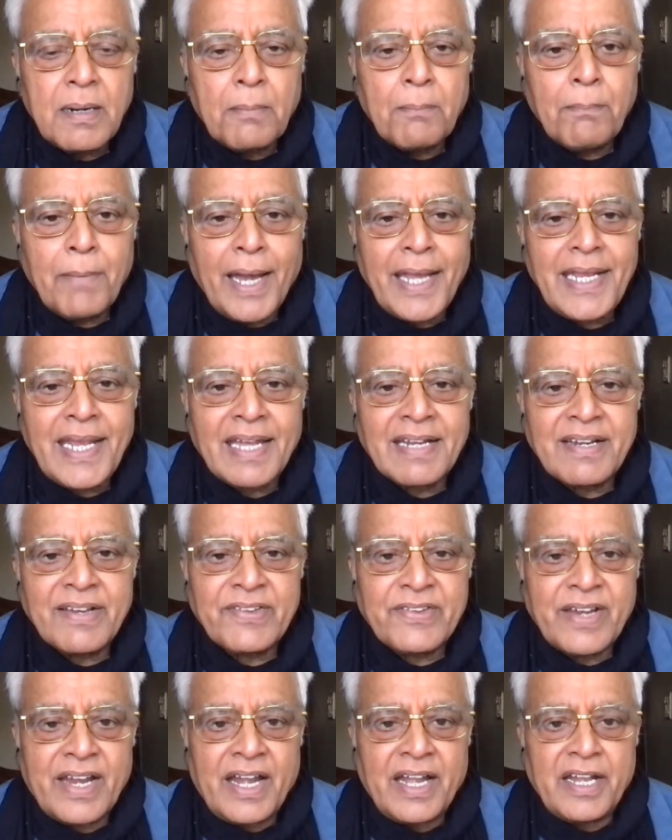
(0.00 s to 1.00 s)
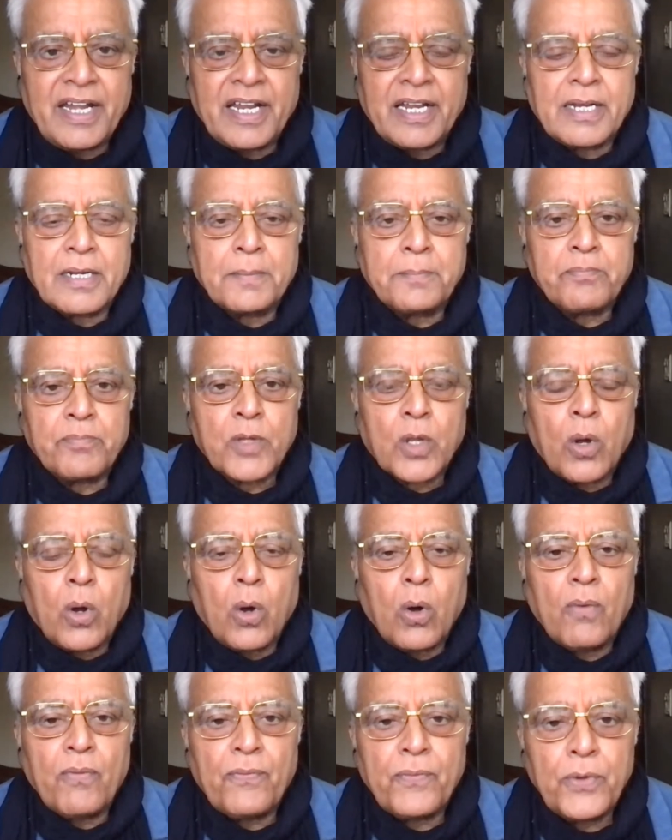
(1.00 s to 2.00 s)
My understanding
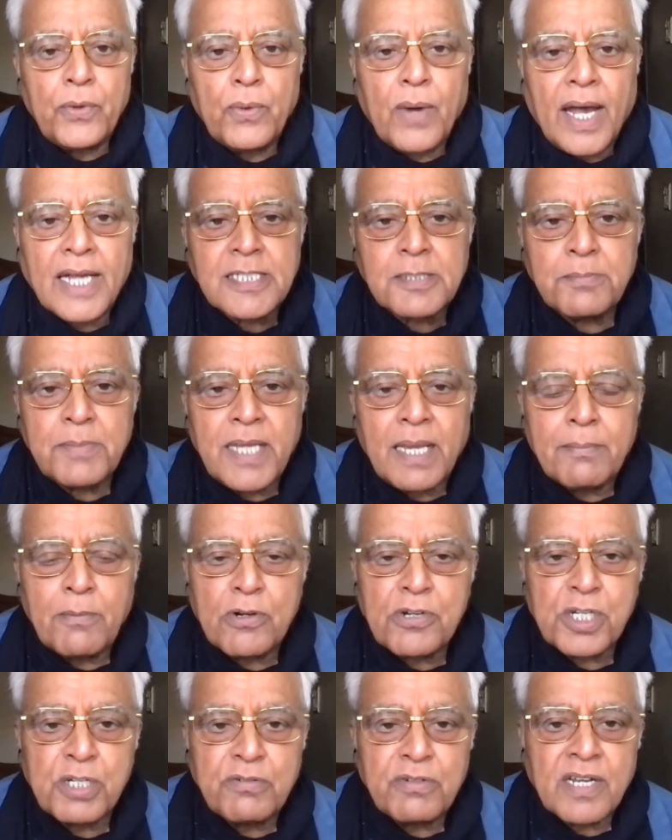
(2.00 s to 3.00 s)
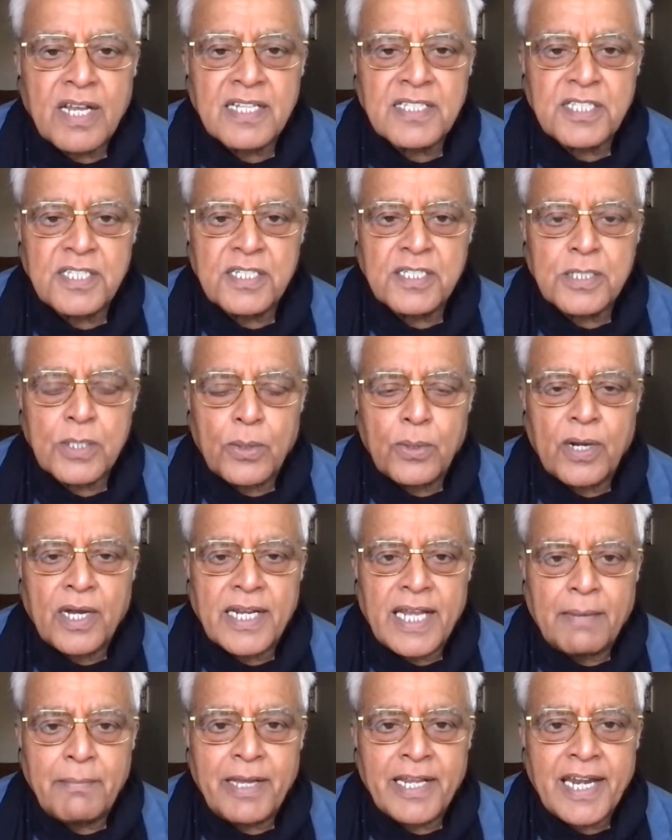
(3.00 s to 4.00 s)
of you asked me about Shivraj Singh Chauhan.
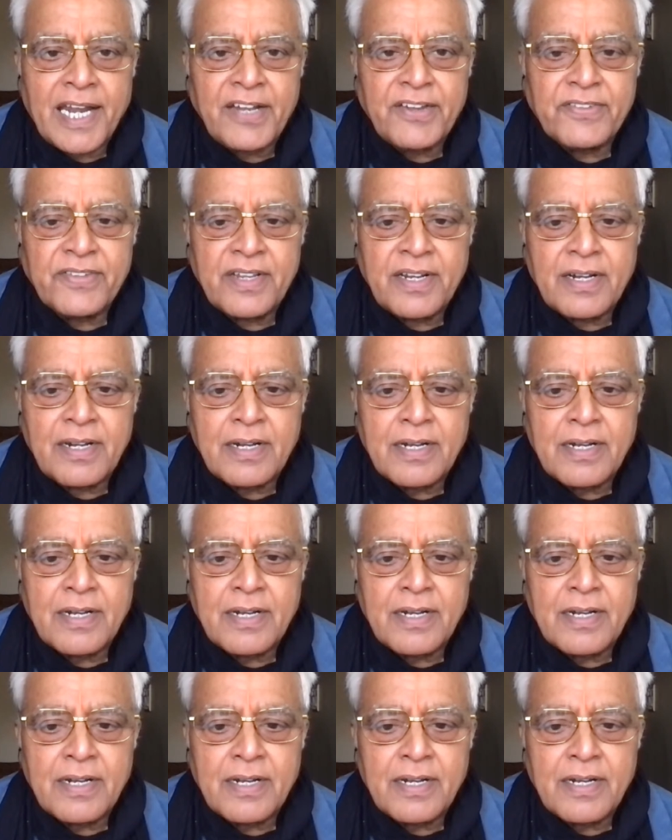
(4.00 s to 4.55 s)
Am I right, sir?